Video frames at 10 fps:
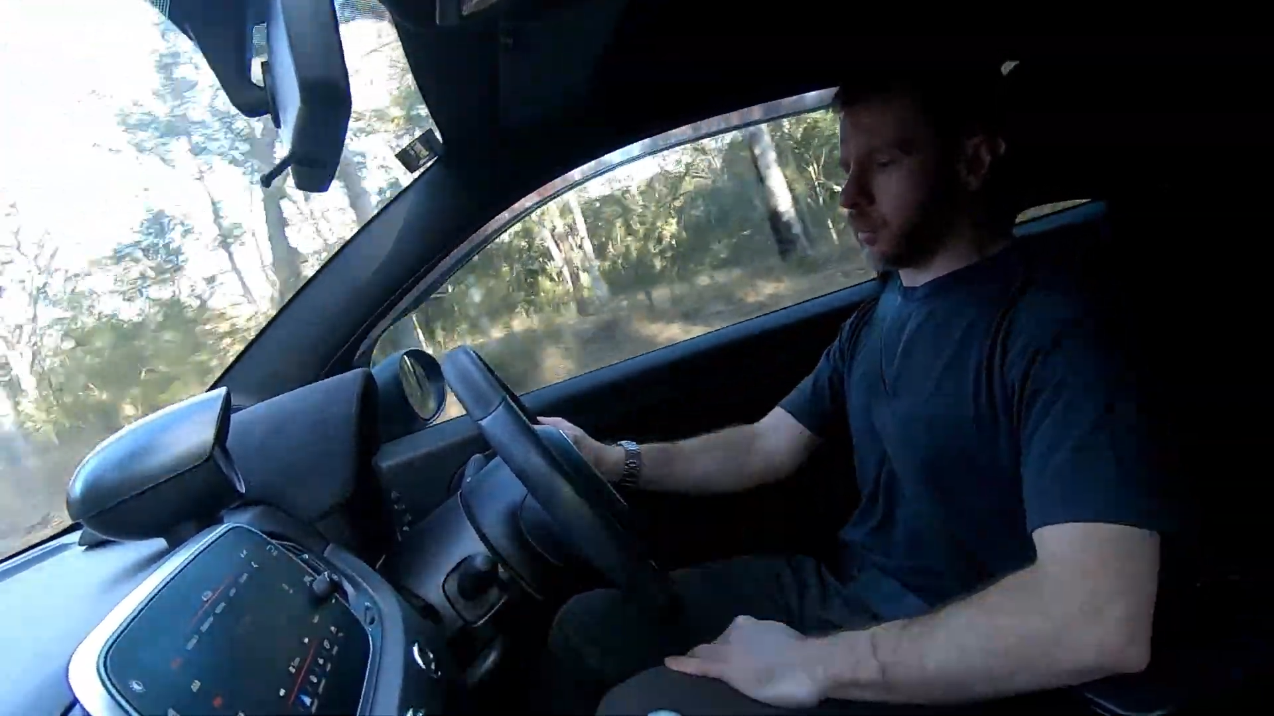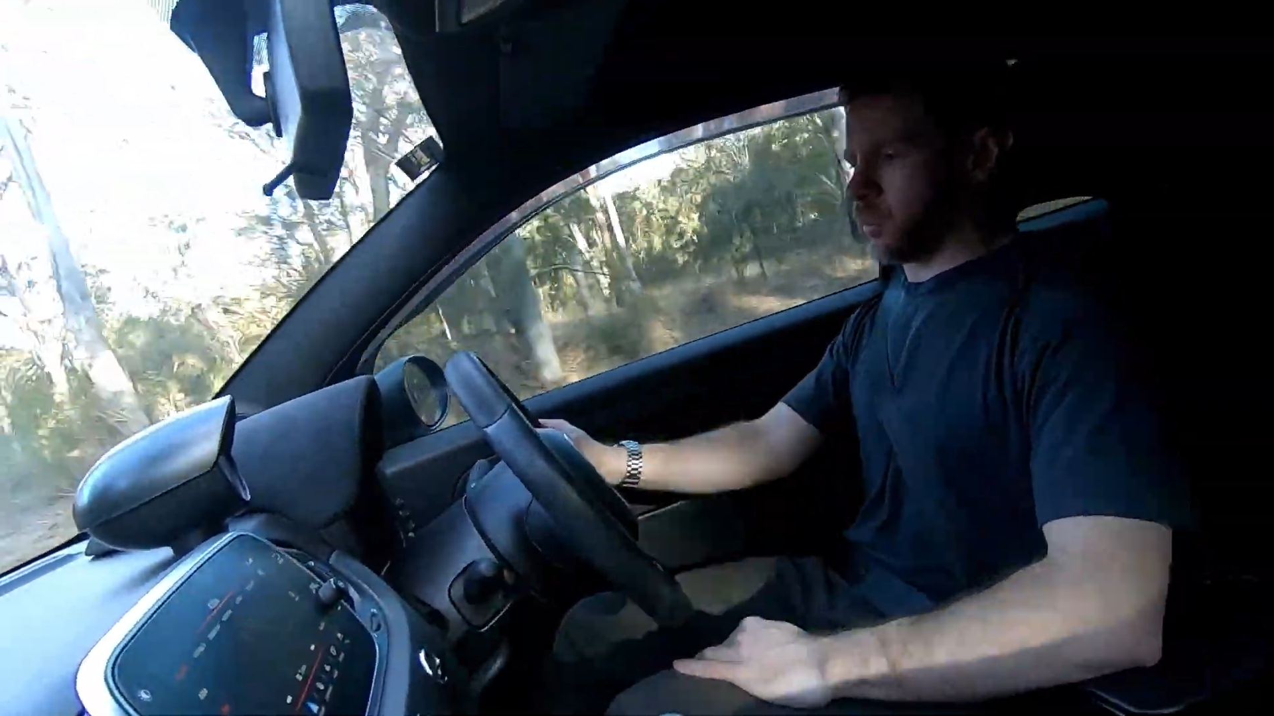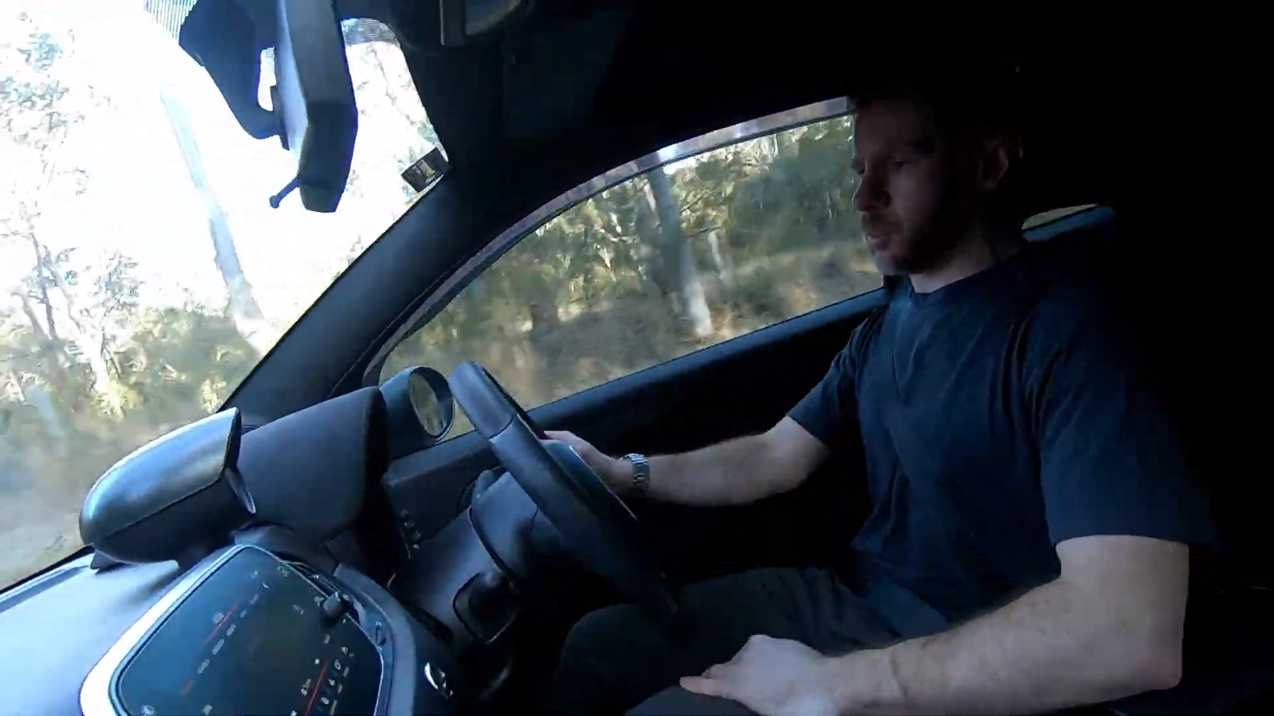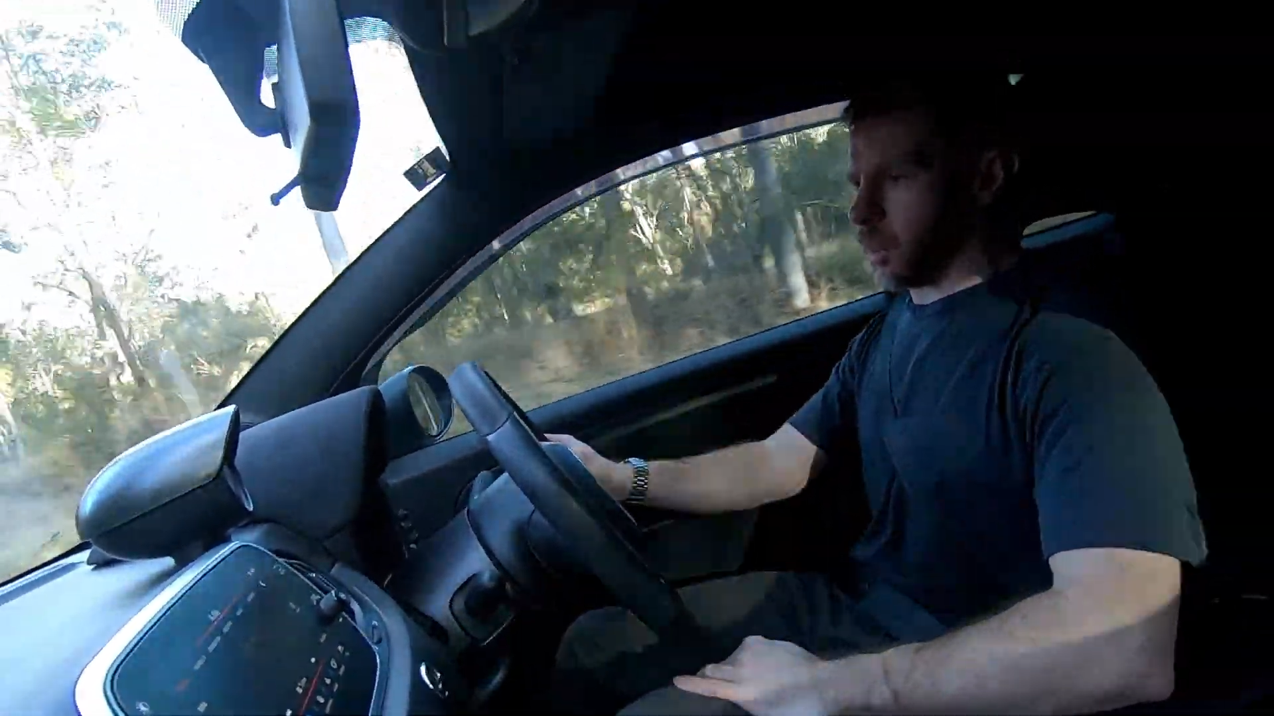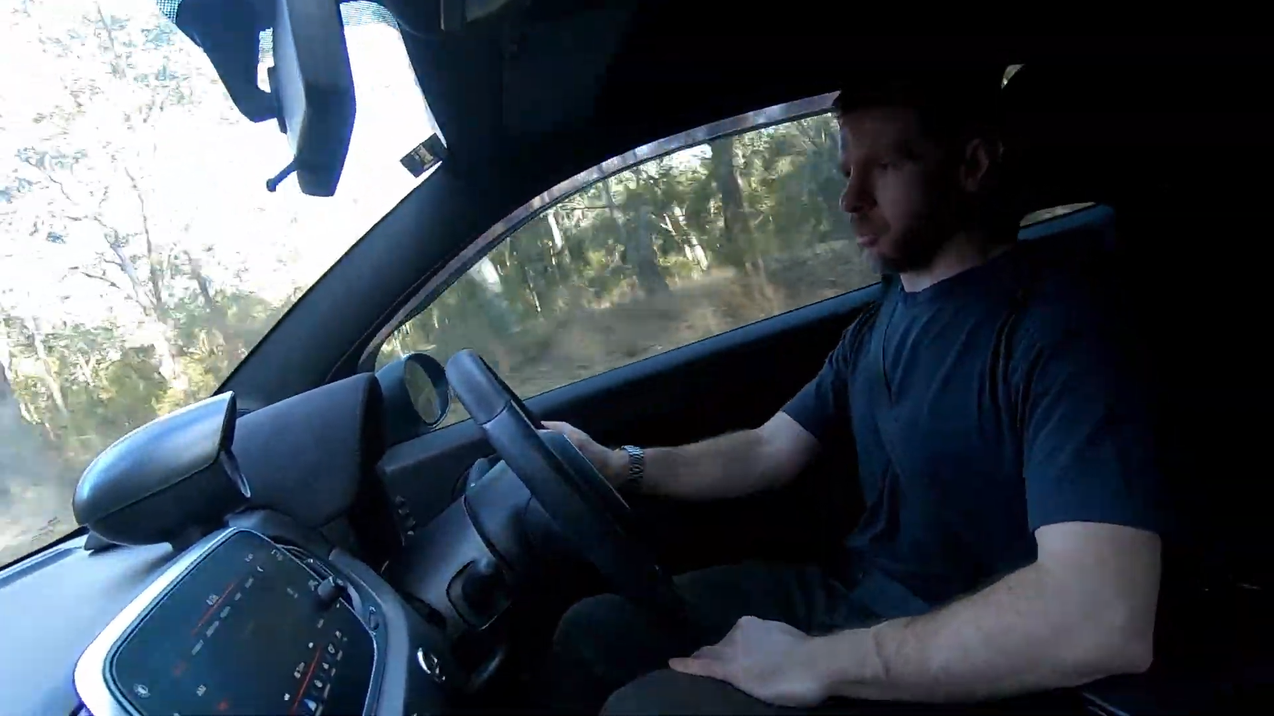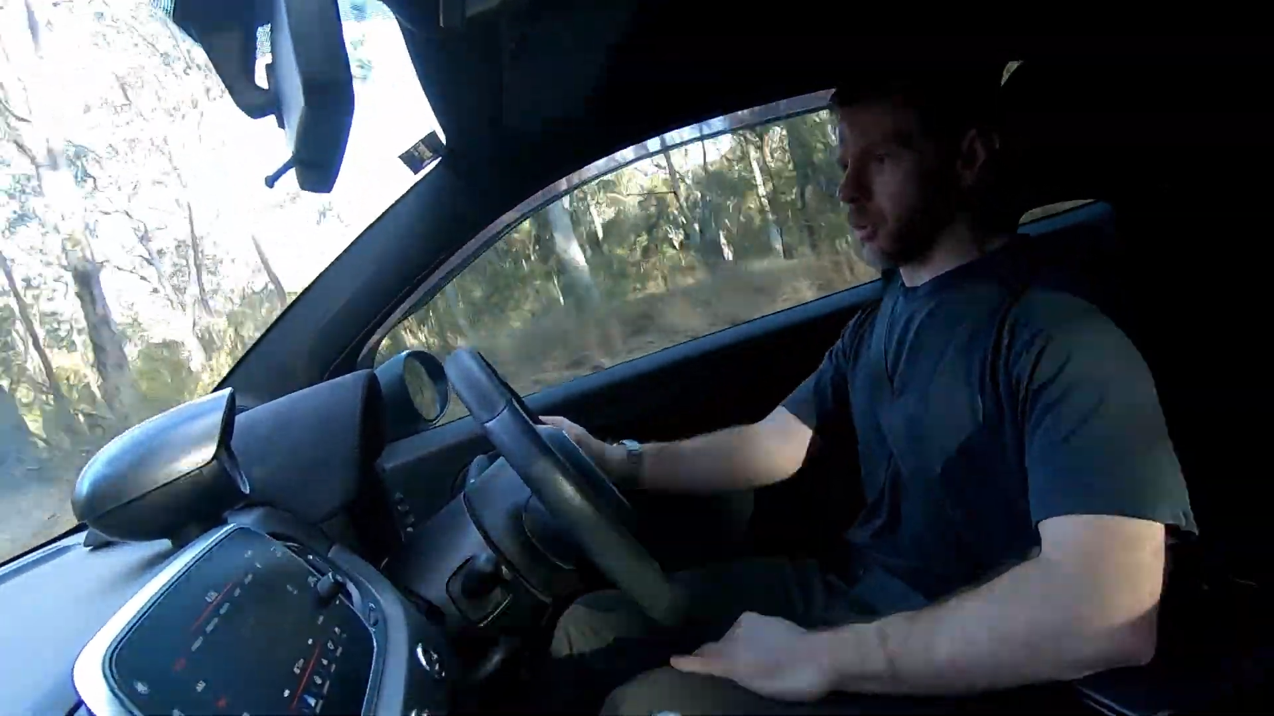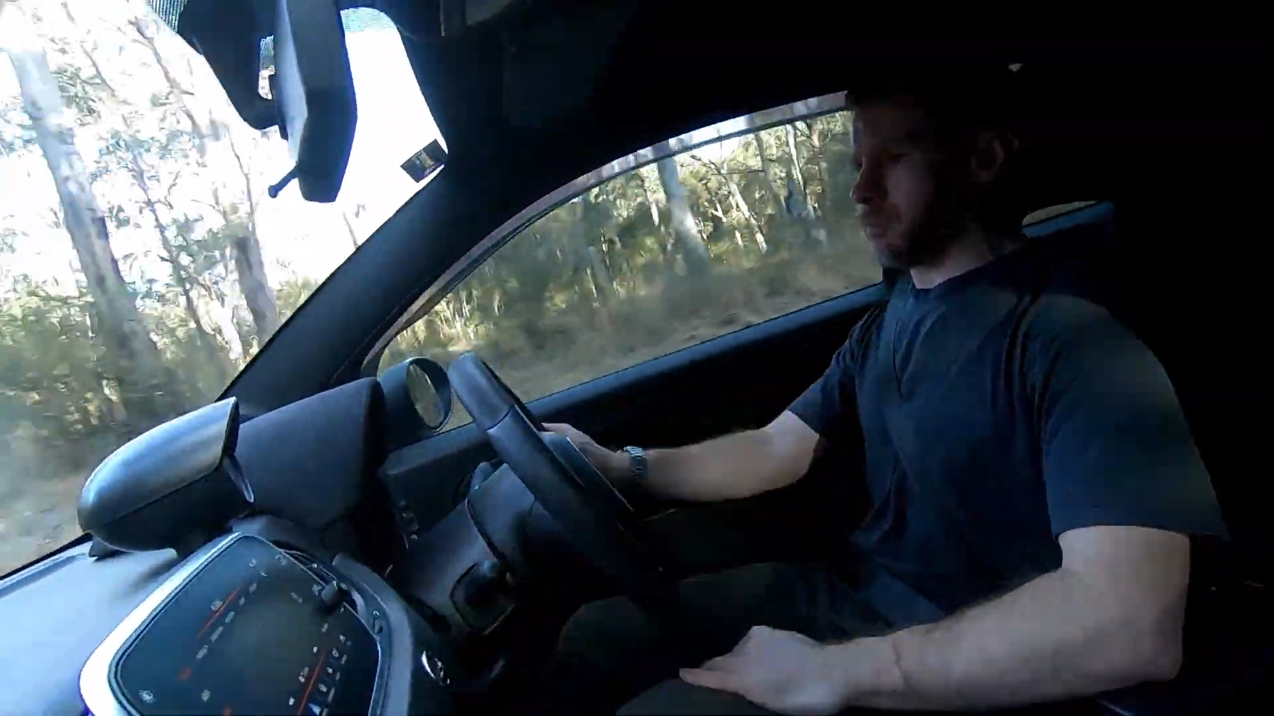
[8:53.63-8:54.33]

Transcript: too. I don't